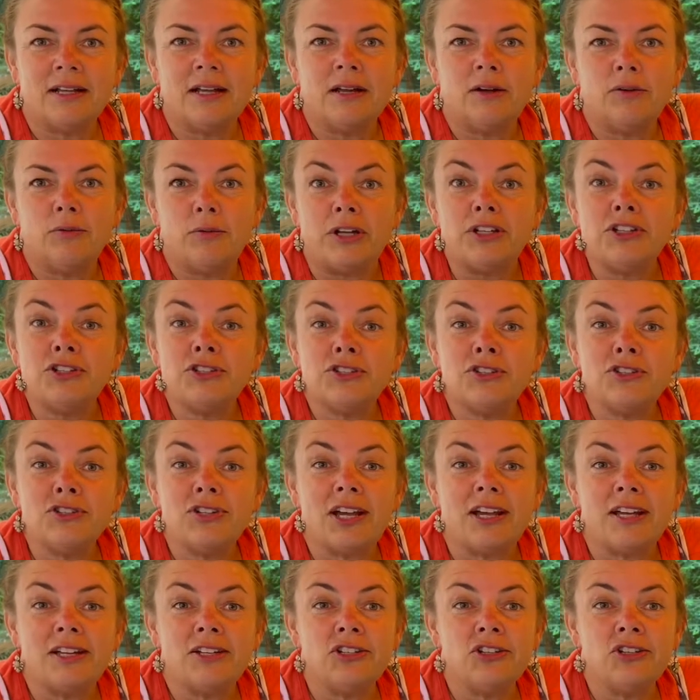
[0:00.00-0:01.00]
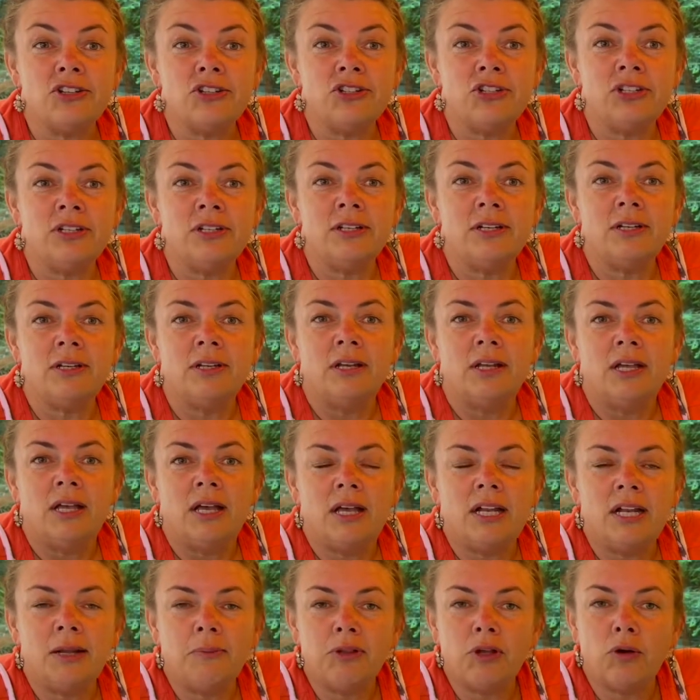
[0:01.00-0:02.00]
registered dietitian,
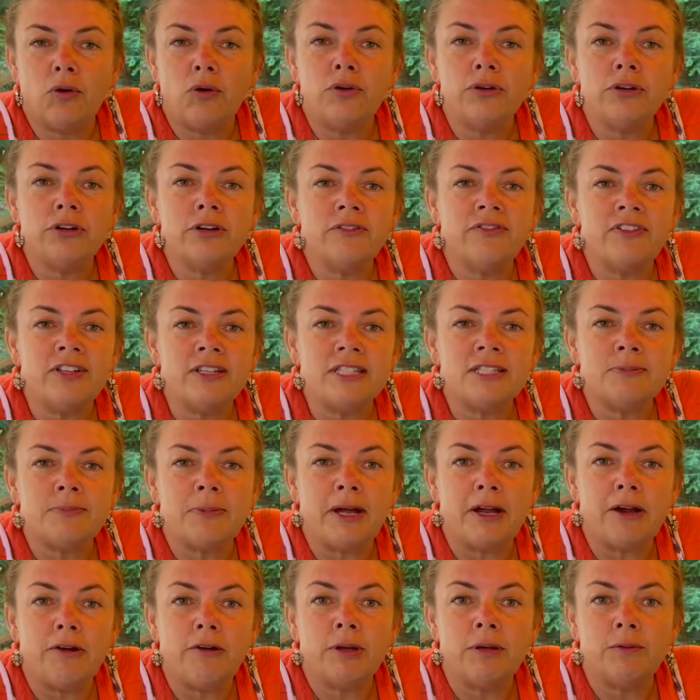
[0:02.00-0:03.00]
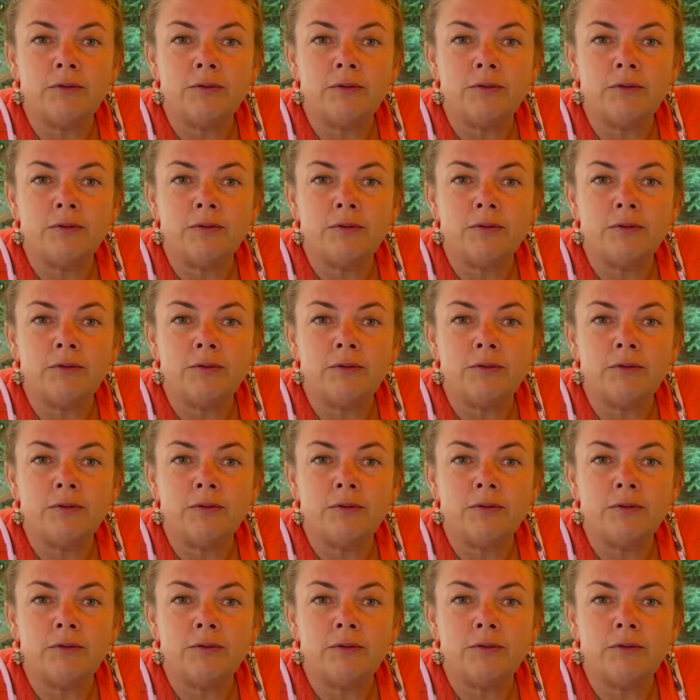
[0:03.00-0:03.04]
and I'm the owner of Inspiring